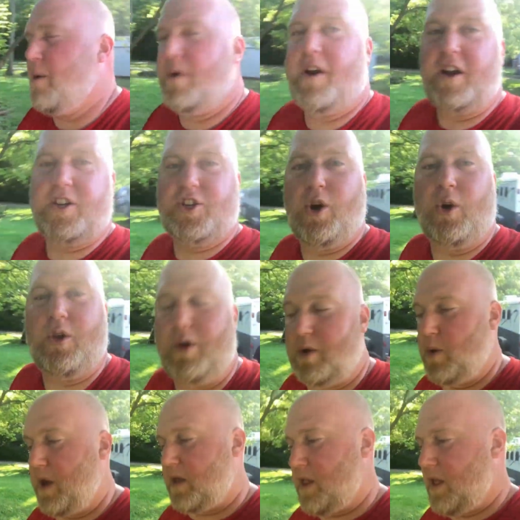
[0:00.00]
I wanted to show
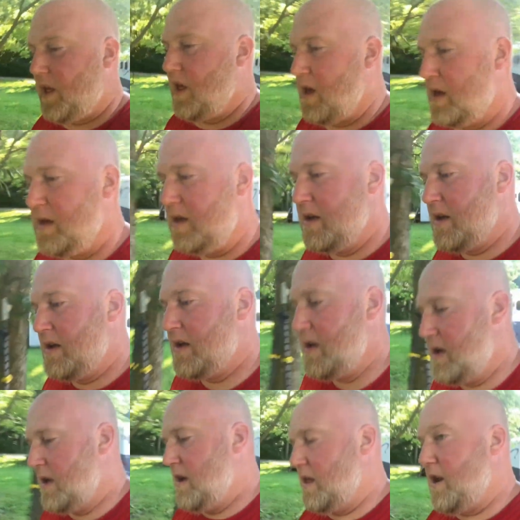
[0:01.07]
you quickly
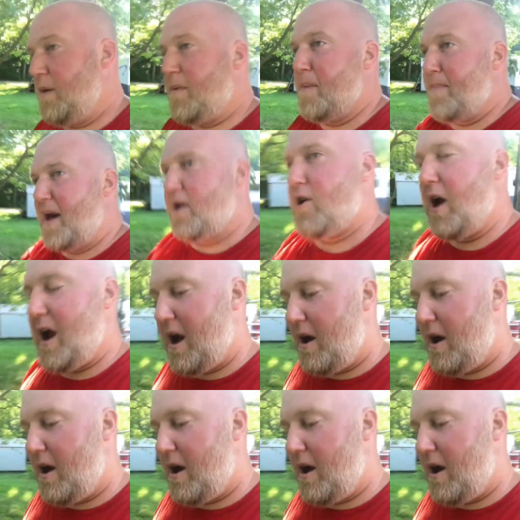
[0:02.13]
a little bit better